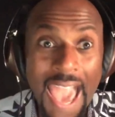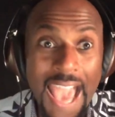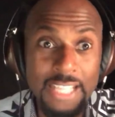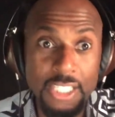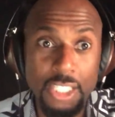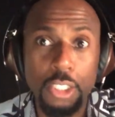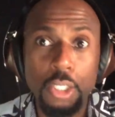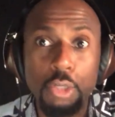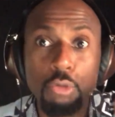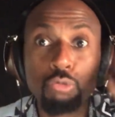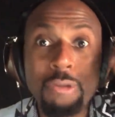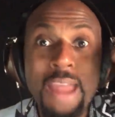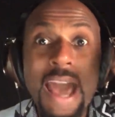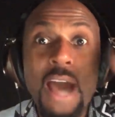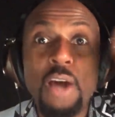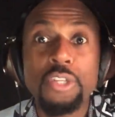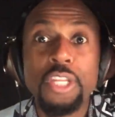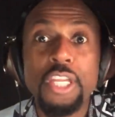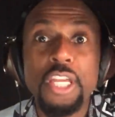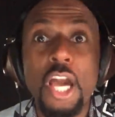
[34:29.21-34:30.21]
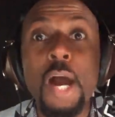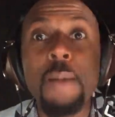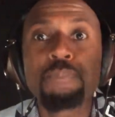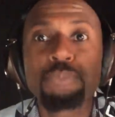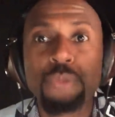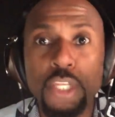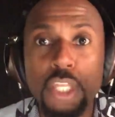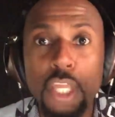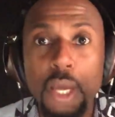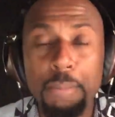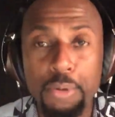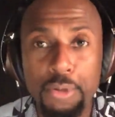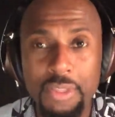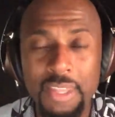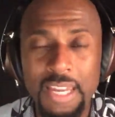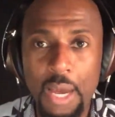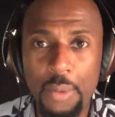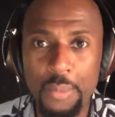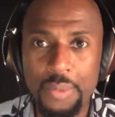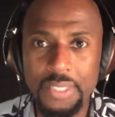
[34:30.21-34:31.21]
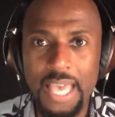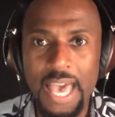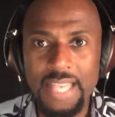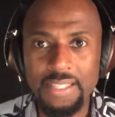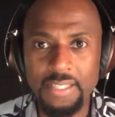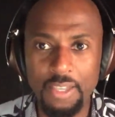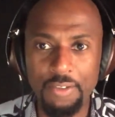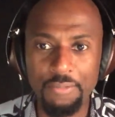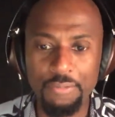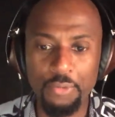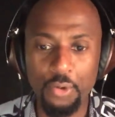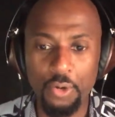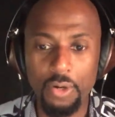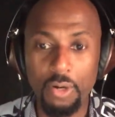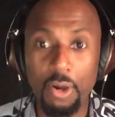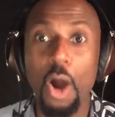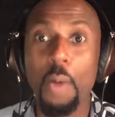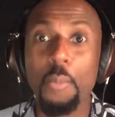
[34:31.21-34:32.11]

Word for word: actually rounding up the number that I was asking for,